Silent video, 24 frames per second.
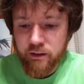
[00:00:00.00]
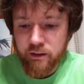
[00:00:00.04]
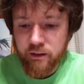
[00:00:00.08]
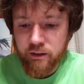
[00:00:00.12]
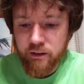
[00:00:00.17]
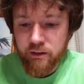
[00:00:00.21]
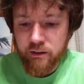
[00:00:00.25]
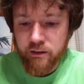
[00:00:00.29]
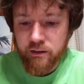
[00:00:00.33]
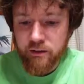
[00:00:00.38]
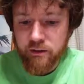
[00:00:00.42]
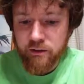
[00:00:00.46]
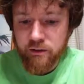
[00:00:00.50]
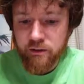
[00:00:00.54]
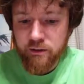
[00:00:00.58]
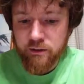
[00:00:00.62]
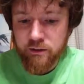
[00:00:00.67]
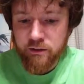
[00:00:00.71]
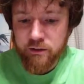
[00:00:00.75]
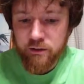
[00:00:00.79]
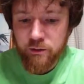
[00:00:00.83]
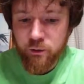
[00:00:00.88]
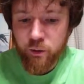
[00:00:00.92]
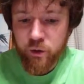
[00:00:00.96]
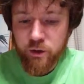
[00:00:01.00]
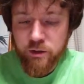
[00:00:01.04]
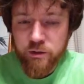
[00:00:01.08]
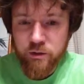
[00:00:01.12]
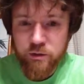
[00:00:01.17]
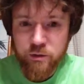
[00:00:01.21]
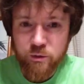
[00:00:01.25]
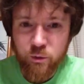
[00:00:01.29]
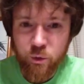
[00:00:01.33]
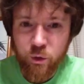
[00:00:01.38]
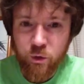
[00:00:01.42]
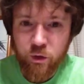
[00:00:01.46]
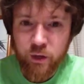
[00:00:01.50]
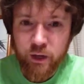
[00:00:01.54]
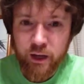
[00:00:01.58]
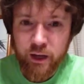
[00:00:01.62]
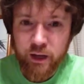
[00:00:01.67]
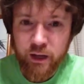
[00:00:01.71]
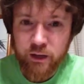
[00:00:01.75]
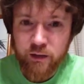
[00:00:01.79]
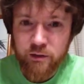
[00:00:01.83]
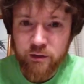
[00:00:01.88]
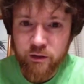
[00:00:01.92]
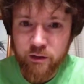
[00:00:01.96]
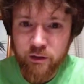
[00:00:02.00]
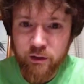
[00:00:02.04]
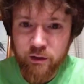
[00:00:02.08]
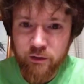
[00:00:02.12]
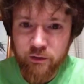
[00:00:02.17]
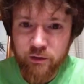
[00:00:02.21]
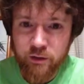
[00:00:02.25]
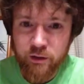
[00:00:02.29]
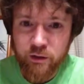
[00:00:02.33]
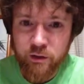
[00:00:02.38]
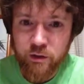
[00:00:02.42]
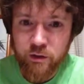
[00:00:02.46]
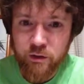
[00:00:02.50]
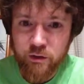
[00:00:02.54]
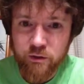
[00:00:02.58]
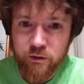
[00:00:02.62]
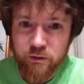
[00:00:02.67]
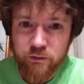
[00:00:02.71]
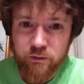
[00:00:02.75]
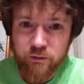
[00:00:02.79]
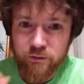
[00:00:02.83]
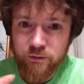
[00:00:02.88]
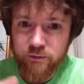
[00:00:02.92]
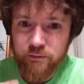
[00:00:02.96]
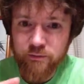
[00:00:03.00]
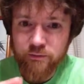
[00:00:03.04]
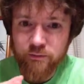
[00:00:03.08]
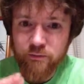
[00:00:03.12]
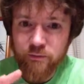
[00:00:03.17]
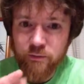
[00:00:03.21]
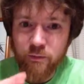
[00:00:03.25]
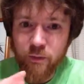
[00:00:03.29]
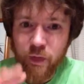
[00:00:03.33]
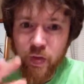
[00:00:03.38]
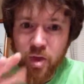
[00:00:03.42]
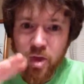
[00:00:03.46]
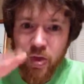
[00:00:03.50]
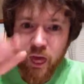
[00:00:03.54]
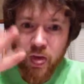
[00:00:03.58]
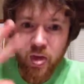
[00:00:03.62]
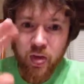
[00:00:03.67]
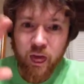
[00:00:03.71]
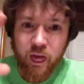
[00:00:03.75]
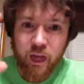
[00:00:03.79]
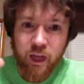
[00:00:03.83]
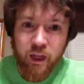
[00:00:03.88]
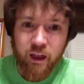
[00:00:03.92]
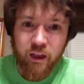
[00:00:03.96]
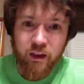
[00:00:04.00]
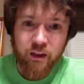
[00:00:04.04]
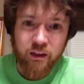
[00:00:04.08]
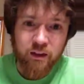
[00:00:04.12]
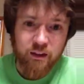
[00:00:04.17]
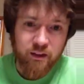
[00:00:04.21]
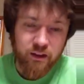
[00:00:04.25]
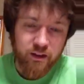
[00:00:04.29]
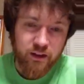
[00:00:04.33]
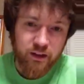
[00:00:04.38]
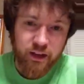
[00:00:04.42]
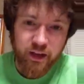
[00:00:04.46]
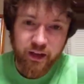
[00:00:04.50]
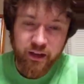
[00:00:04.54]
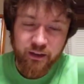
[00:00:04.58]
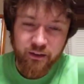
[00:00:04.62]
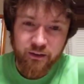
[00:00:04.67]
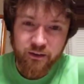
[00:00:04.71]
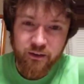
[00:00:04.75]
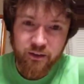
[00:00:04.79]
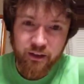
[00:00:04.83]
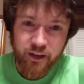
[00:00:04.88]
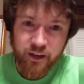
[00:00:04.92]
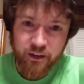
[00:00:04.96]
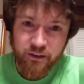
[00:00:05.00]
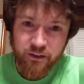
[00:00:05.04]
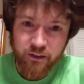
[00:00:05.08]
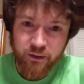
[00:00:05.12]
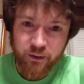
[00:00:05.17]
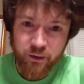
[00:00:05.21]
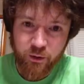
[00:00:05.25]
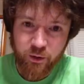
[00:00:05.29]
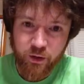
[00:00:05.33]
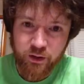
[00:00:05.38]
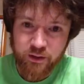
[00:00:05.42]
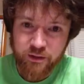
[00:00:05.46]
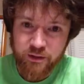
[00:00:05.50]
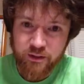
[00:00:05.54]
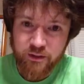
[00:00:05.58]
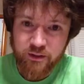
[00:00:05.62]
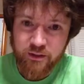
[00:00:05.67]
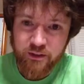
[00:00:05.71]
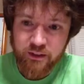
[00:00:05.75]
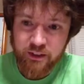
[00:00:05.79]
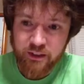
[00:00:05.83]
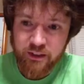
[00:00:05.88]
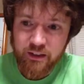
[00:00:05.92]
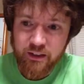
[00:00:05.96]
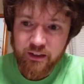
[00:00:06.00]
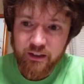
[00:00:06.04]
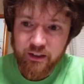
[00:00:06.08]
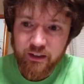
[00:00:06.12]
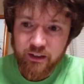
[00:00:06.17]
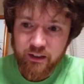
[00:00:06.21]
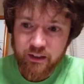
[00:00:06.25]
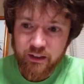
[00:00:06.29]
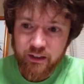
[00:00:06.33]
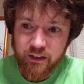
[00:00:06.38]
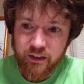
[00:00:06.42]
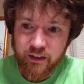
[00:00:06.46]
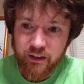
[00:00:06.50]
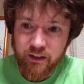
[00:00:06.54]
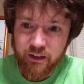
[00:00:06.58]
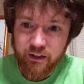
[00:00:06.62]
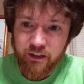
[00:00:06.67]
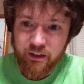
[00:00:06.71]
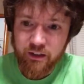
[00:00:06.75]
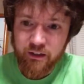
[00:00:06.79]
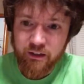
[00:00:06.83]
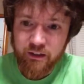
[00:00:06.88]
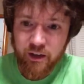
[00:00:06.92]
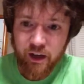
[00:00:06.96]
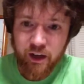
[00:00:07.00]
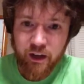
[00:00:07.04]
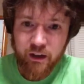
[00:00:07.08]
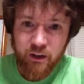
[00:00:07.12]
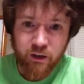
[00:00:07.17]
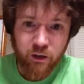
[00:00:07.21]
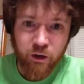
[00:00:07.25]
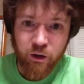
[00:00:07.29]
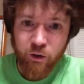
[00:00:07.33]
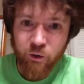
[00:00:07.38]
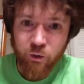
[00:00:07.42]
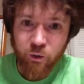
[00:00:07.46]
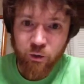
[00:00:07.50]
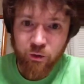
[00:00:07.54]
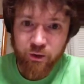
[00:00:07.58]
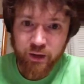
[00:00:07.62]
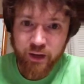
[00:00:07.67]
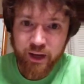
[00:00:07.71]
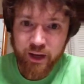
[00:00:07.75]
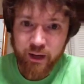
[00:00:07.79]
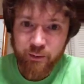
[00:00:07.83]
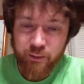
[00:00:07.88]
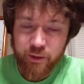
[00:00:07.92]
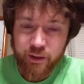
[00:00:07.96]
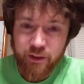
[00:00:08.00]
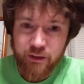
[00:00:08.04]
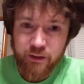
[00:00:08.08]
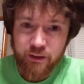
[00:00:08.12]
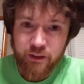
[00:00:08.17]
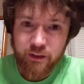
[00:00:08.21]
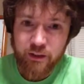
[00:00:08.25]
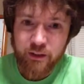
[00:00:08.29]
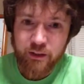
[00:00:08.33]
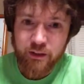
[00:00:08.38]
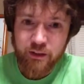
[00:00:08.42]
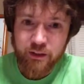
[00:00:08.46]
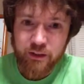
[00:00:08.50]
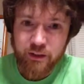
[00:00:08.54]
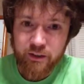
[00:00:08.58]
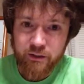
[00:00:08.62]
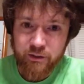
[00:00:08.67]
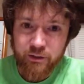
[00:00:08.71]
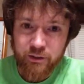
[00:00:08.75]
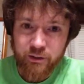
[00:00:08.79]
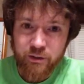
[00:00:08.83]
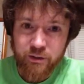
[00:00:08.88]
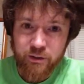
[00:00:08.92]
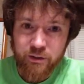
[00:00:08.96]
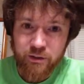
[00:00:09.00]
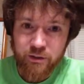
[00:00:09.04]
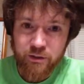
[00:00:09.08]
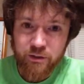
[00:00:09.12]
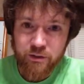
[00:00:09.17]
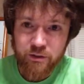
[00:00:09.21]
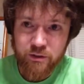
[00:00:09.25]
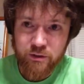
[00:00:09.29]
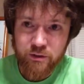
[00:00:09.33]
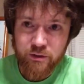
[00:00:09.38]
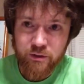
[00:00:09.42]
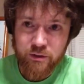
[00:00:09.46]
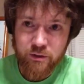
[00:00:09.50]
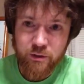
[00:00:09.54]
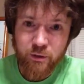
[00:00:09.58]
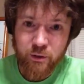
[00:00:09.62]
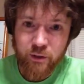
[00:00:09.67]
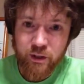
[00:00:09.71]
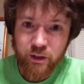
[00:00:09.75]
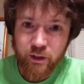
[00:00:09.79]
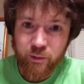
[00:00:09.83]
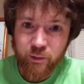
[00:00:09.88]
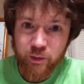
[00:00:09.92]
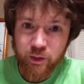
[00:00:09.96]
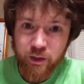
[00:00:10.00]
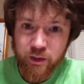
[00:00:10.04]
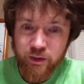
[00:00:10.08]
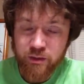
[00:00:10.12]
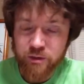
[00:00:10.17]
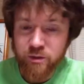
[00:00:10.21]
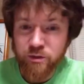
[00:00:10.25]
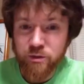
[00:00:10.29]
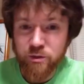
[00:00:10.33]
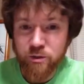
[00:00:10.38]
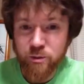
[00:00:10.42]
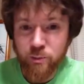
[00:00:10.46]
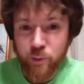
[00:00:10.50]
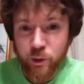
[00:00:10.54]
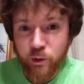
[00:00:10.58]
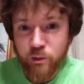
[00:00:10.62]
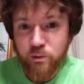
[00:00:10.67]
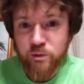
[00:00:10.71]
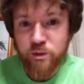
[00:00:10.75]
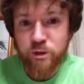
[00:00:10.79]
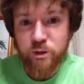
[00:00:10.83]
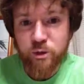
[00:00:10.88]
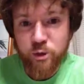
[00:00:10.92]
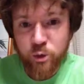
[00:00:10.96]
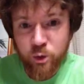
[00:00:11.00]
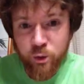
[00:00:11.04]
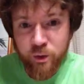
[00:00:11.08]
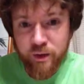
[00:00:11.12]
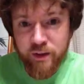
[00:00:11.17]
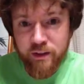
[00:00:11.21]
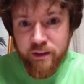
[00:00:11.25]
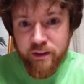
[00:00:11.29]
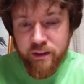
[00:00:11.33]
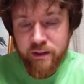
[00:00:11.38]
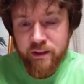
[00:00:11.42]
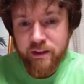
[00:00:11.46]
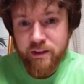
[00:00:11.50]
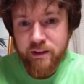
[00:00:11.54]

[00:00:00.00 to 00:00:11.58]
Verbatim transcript: Uh, questions won't get answered if you just eh, and ask a question, and uh, dialogue won't happen if you're just doing it because you're supposed to do it.